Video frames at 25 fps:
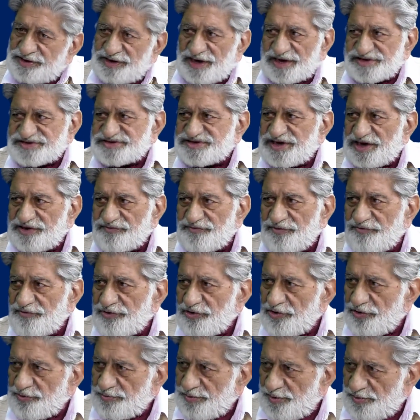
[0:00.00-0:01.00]
ASEAN we
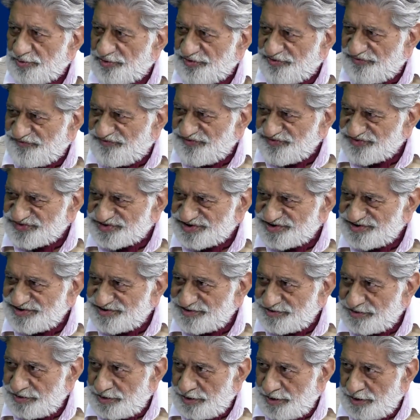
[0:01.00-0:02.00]
will not be able to refuse.
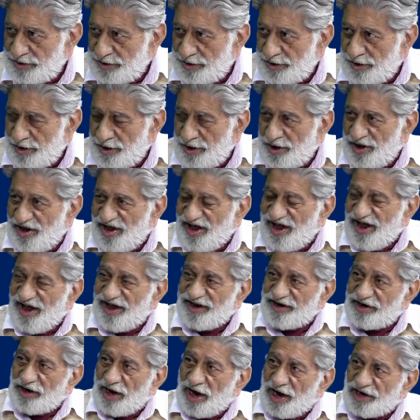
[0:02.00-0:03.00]

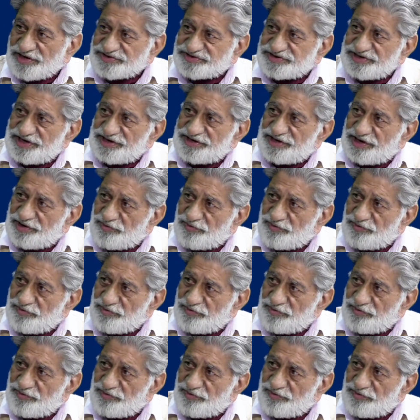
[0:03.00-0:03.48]
And ASEAN,